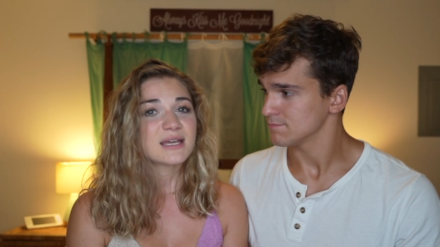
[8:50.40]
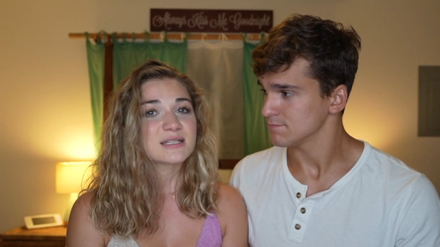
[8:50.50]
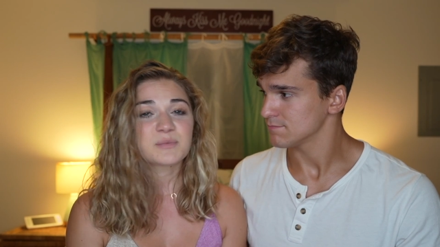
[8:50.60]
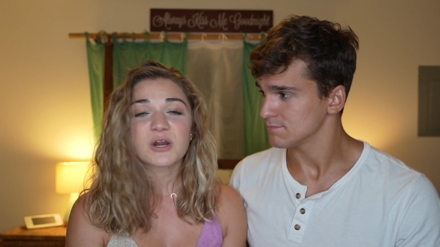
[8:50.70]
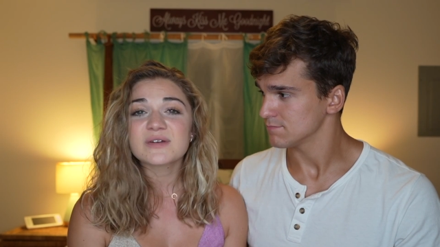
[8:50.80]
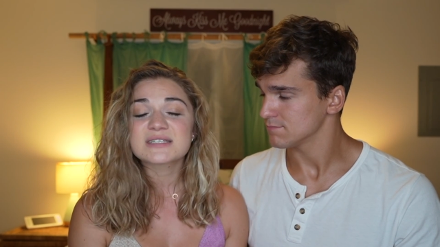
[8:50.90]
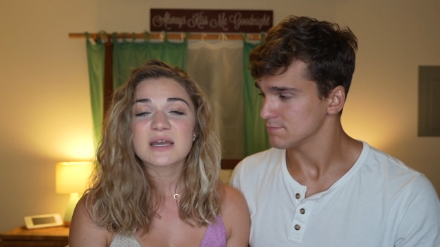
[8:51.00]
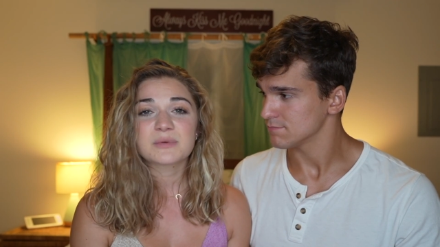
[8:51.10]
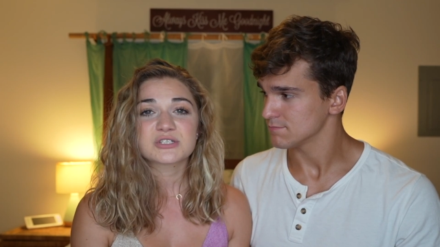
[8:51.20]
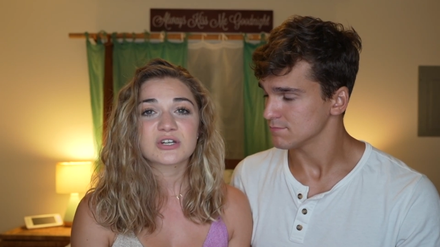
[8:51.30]
Speaker 1: it's perfect
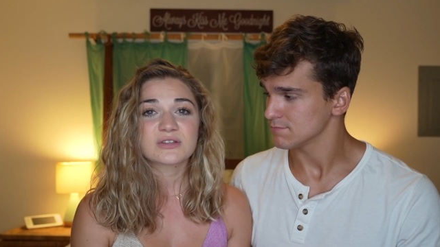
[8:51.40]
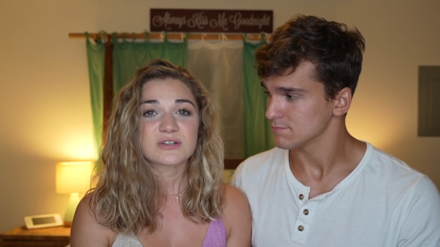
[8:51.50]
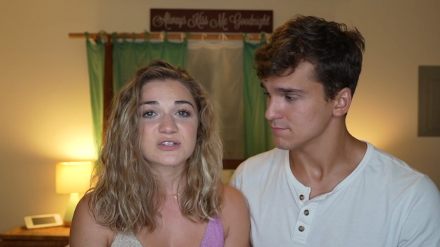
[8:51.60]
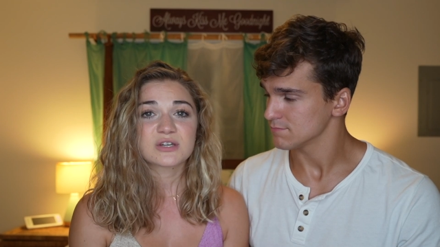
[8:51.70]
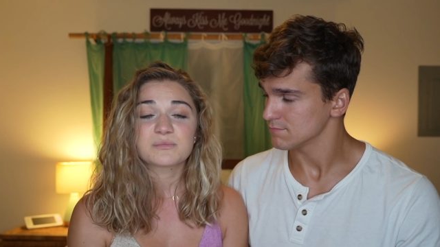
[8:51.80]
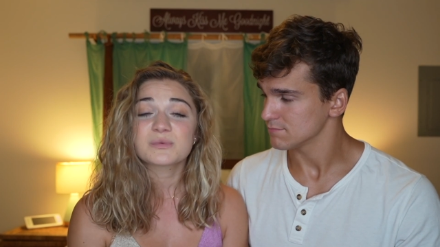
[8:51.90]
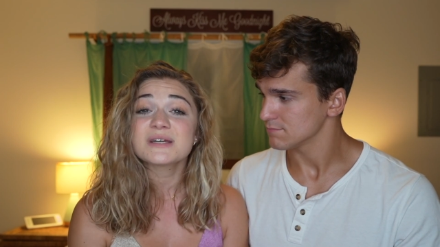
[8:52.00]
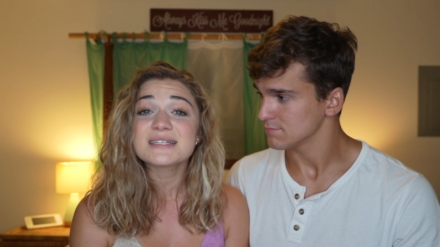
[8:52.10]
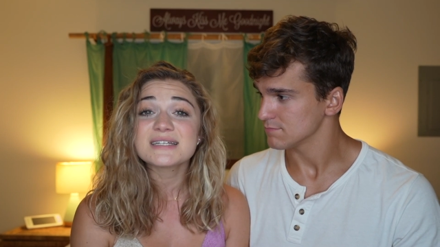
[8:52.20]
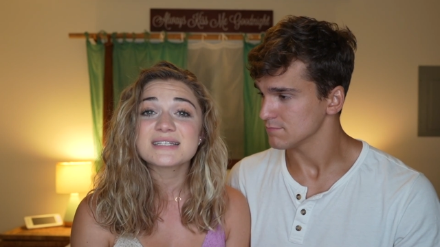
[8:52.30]
temperature. There's good
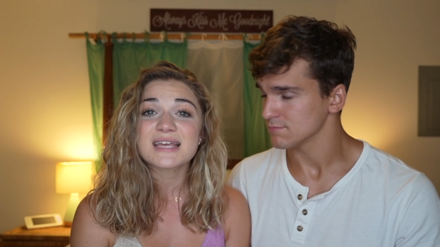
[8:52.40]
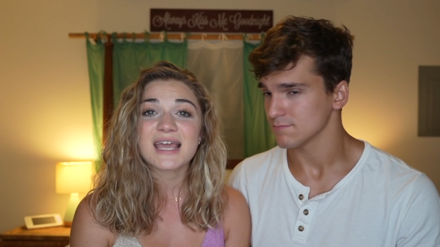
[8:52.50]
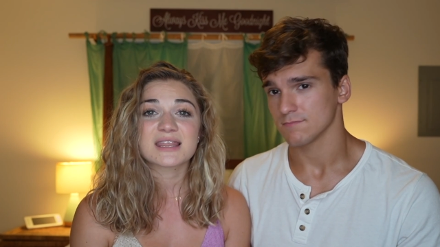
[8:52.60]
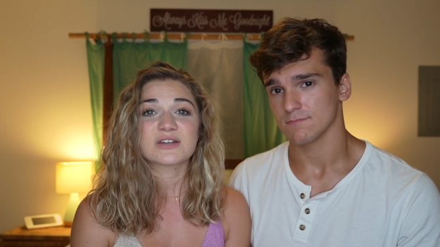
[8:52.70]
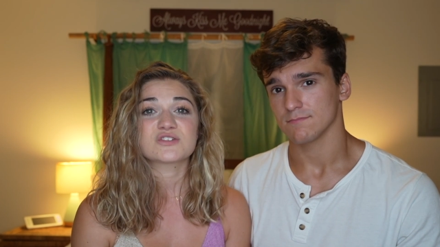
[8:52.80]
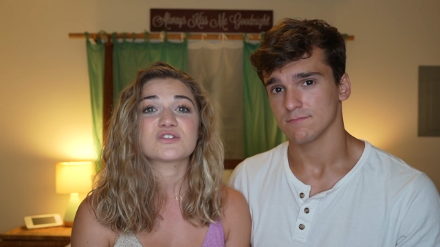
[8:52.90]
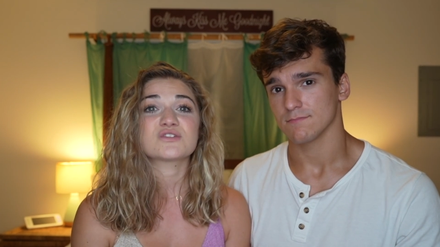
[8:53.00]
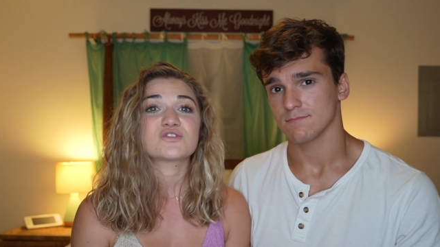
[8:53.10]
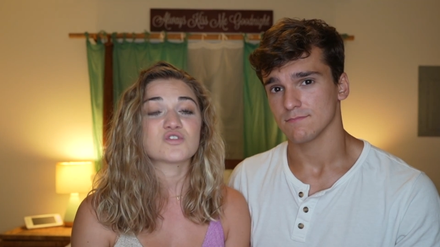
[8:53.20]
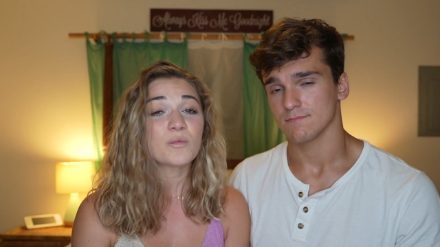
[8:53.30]
breezes and there's
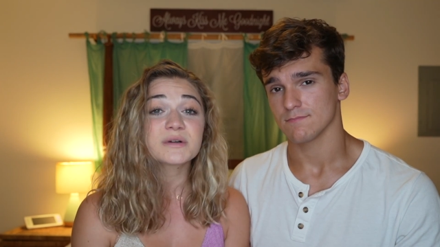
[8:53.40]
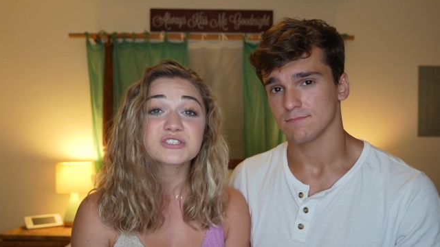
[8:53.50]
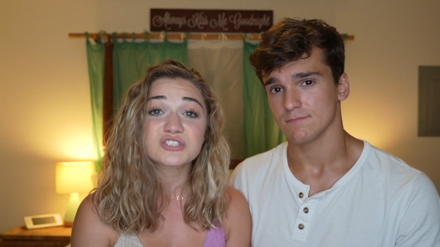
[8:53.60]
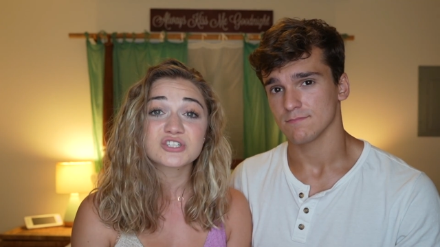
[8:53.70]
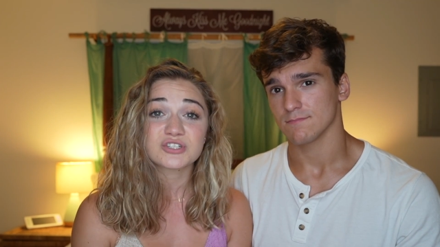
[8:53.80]
so much to